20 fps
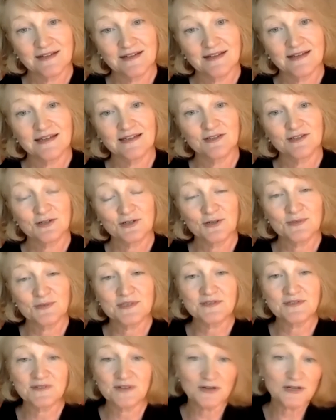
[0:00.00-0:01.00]
in terms
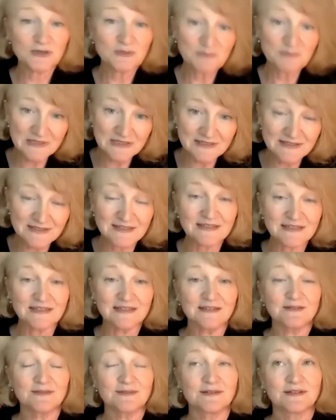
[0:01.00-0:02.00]
of our
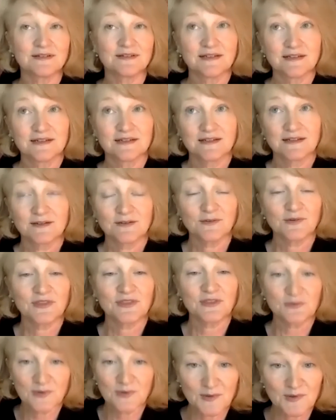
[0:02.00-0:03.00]
complicity with
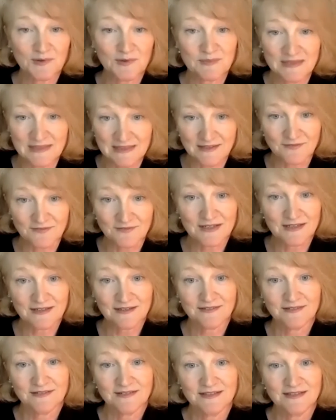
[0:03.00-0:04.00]
the way we've been living.
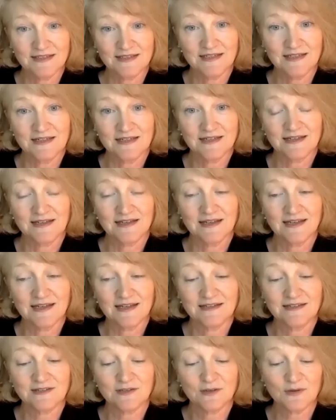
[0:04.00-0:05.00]

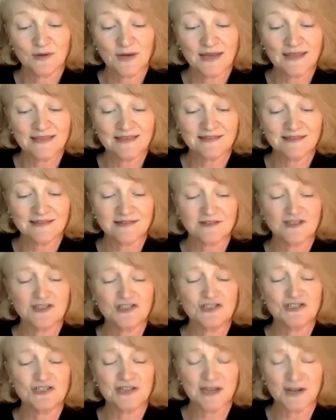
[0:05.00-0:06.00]
And so, and this is
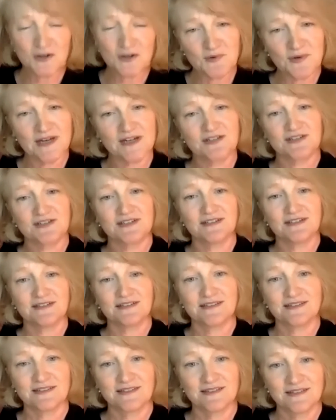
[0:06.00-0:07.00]

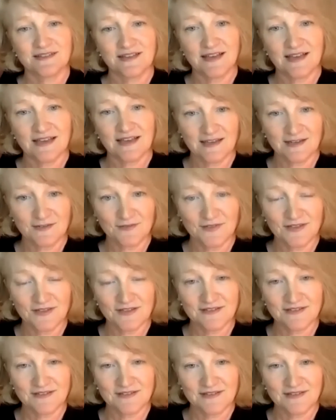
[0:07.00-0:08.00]
generations ahead of
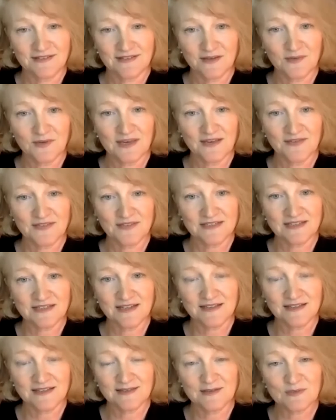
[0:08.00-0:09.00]
us that we have to
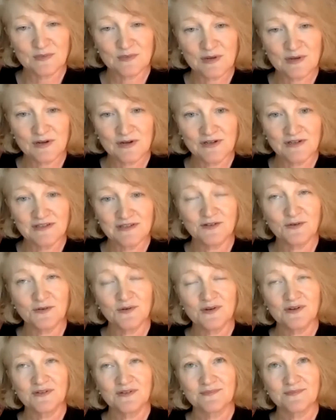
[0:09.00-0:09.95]
take this apart. So